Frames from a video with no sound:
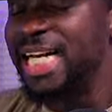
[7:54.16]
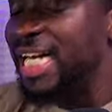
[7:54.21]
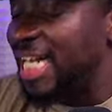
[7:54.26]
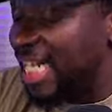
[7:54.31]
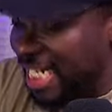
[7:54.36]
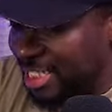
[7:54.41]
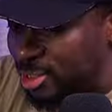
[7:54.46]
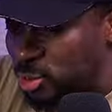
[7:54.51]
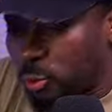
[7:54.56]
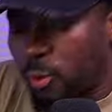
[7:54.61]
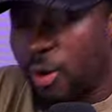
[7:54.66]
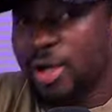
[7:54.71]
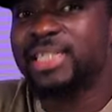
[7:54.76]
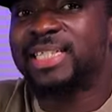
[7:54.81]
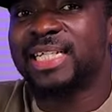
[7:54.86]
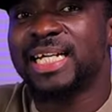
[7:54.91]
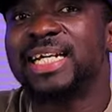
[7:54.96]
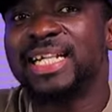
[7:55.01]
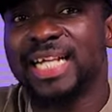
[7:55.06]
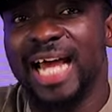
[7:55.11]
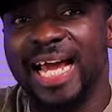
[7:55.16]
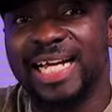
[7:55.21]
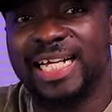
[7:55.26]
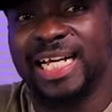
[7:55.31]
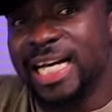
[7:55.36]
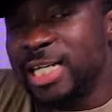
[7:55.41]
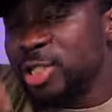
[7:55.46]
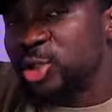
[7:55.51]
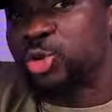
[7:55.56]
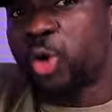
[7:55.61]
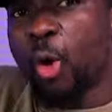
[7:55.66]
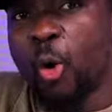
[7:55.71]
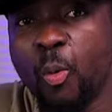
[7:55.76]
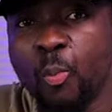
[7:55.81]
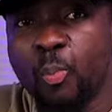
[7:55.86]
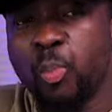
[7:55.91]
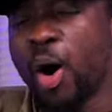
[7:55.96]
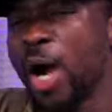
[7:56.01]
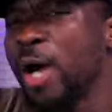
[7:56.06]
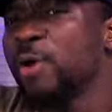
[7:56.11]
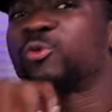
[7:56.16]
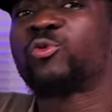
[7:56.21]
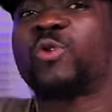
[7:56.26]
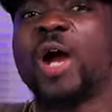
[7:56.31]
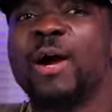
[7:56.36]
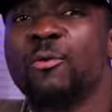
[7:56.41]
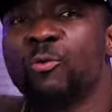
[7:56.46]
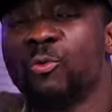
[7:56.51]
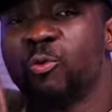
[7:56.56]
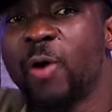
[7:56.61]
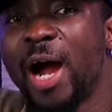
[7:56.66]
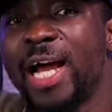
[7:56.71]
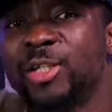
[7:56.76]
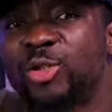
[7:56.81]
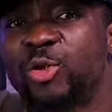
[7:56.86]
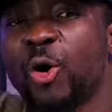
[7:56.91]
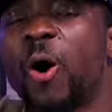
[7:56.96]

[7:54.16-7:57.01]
It wasn't like Stonebwoy went